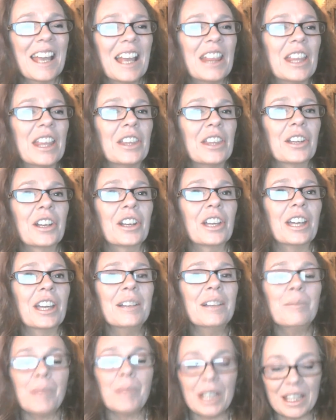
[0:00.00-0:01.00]
that they're going
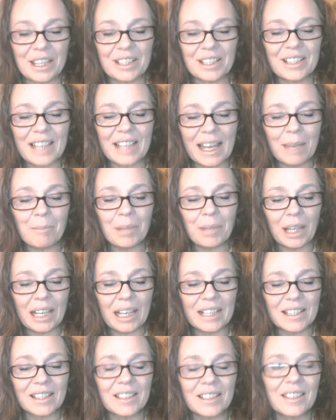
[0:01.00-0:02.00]
to be the same
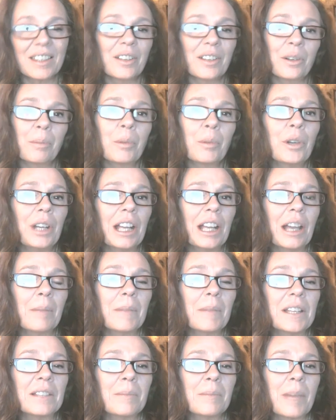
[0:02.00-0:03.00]
places that are putting up
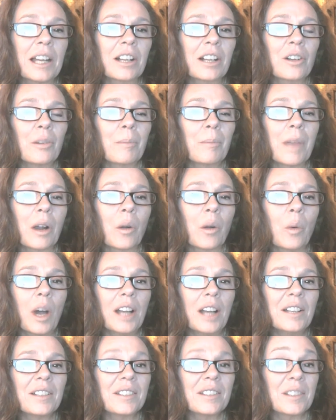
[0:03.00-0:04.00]
these medical
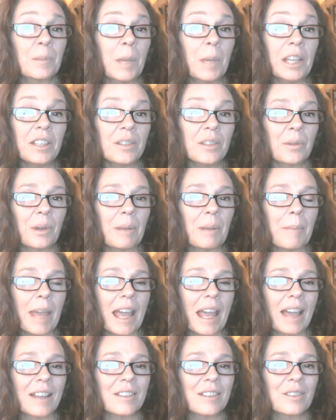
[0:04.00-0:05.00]
marijuana dispensary
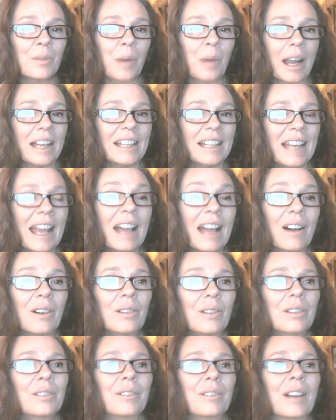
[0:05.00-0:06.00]
bans right now,
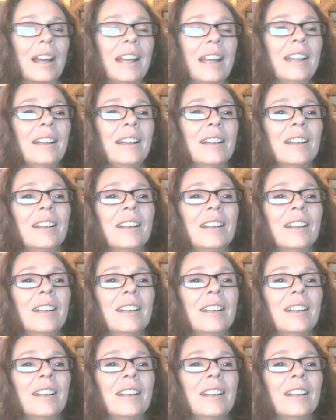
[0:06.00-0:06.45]
right?